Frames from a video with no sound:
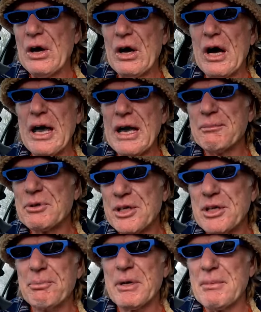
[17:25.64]
I am
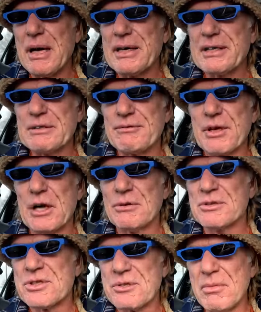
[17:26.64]
going to be making
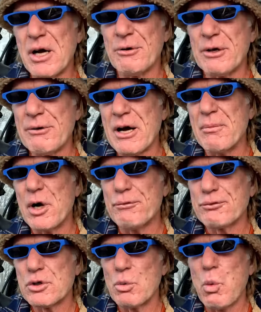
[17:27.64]
vlogs. Tomorrow I'm
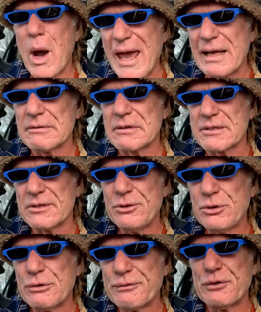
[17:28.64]
off to Wells, the
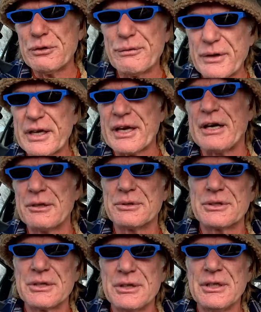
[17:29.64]
North Norfolk
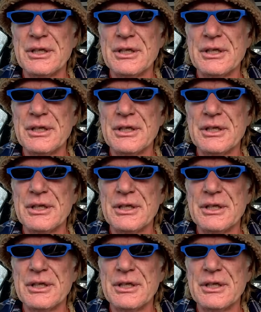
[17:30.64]
coast.